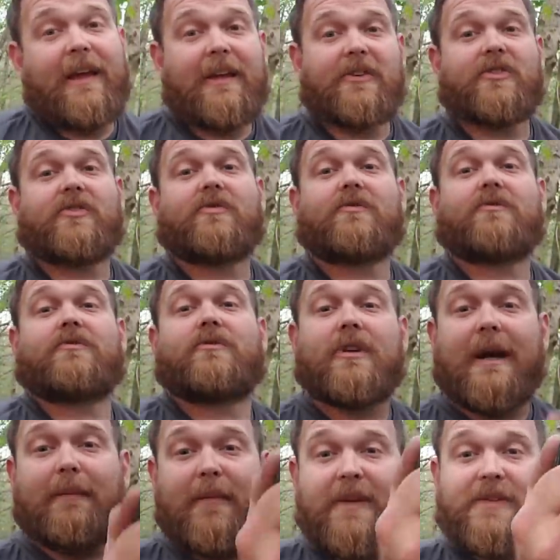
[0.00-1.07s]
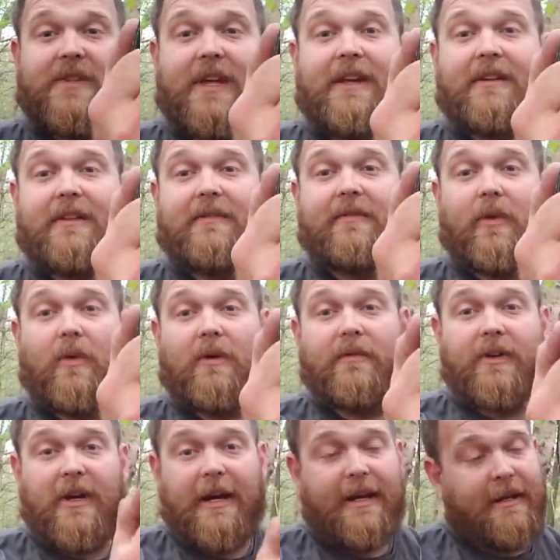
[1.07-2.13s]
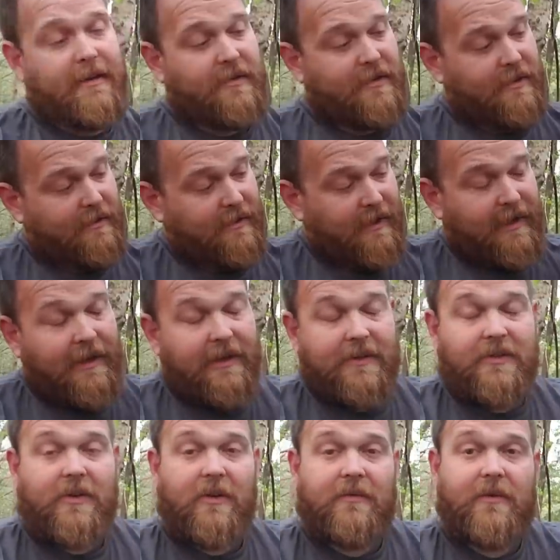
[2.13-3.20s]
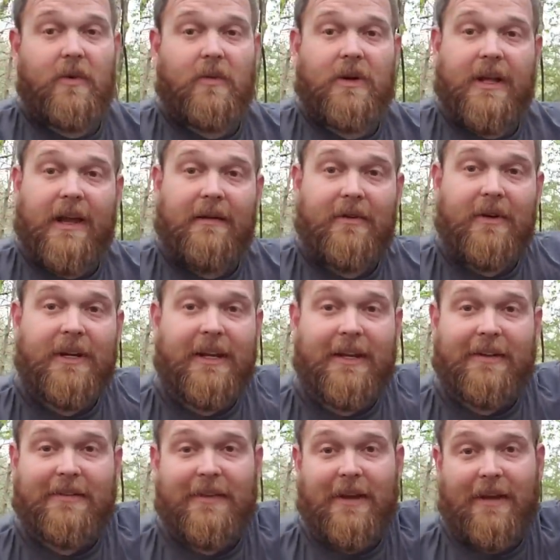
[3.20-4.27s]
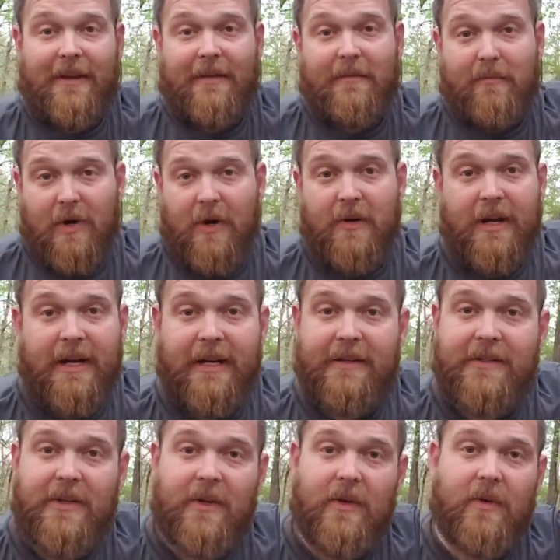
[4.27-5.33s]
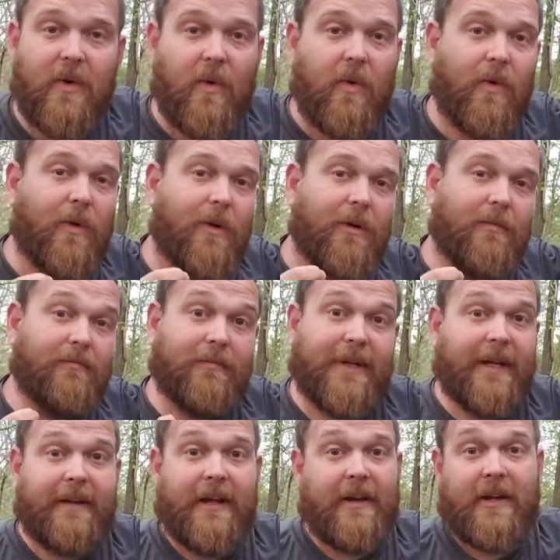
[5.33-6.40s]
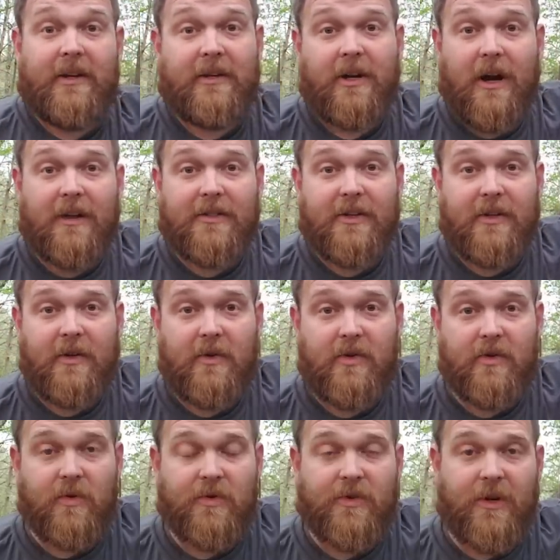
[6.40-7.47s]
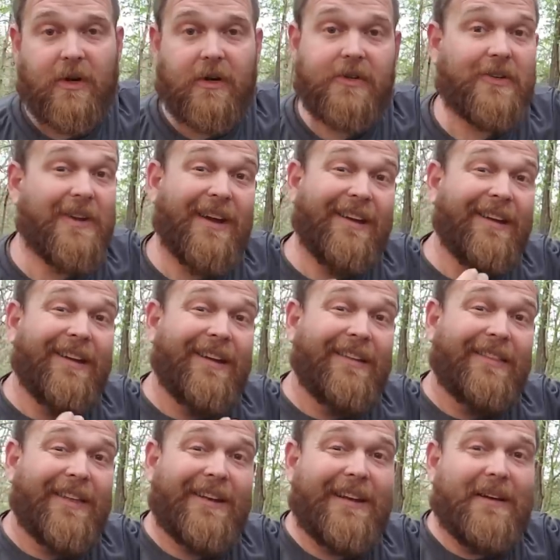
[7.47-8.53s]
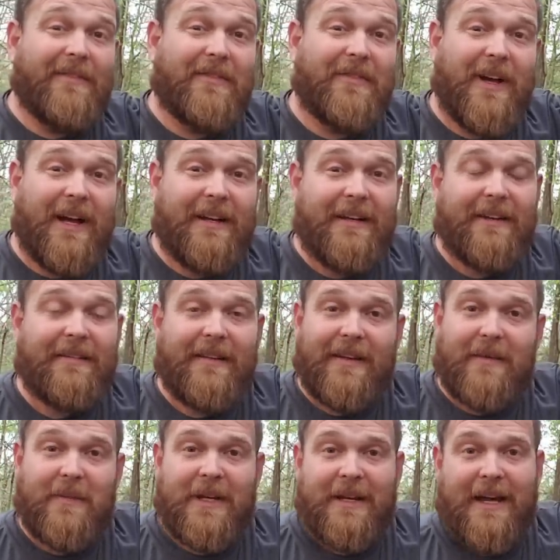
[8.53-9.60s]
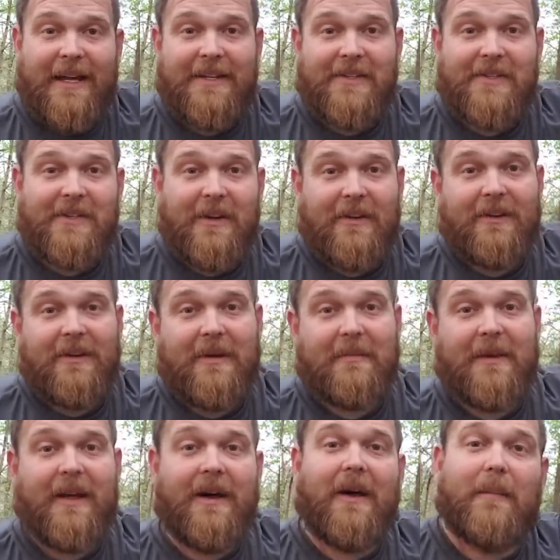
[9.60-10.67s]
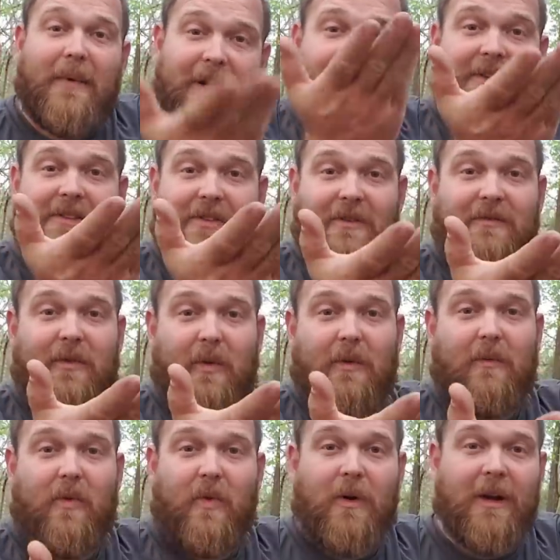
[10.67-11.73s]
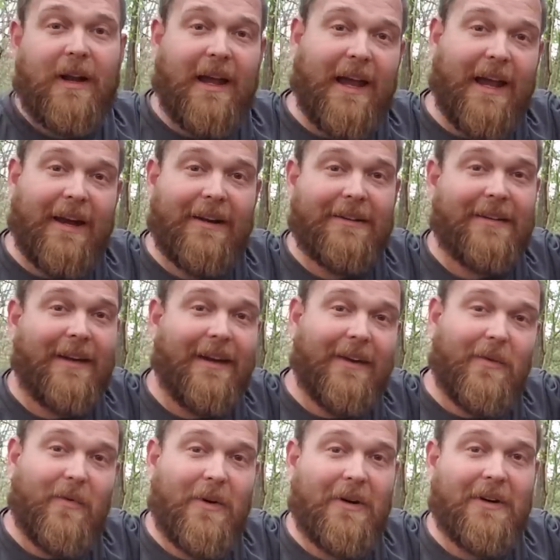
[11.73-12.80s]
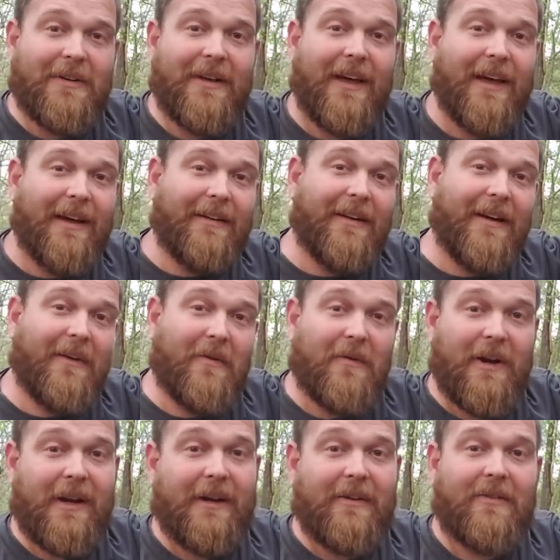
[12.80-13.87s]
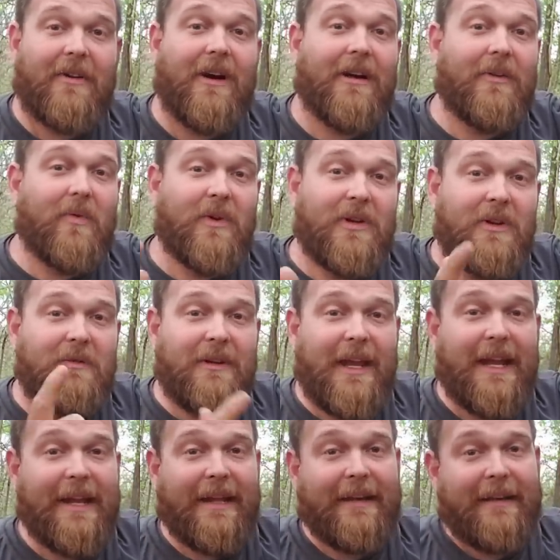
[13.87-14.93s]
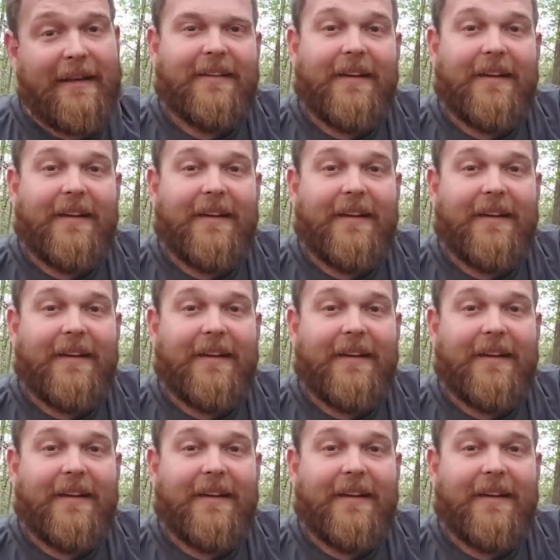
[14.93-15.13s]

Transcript: and strap this thing to the floor of your house. So if you were to ever get uh, broken into or an, an unconstitutional search, they'd never find it. They'd be nice and tucked up, up against your floorboard, airtight, watertight, ready to rock when you need it.